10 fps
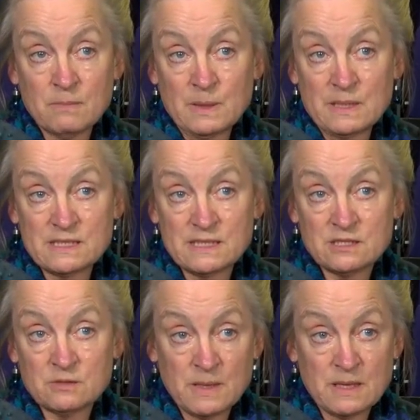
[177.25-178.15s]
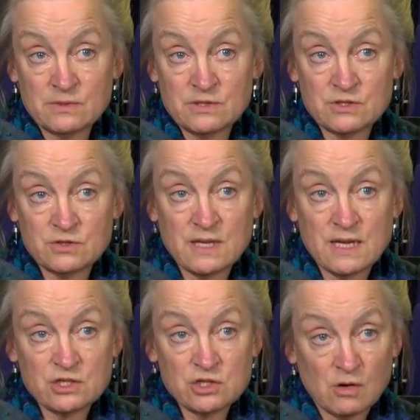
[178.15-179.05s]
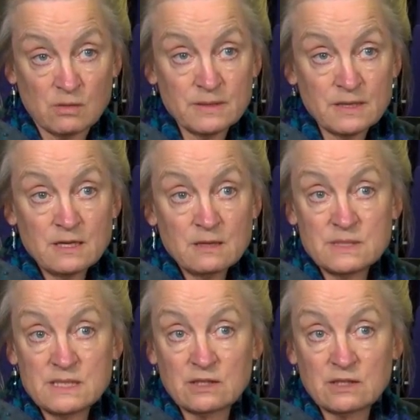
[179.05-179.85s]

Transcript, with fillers: ability to be able to do their job, but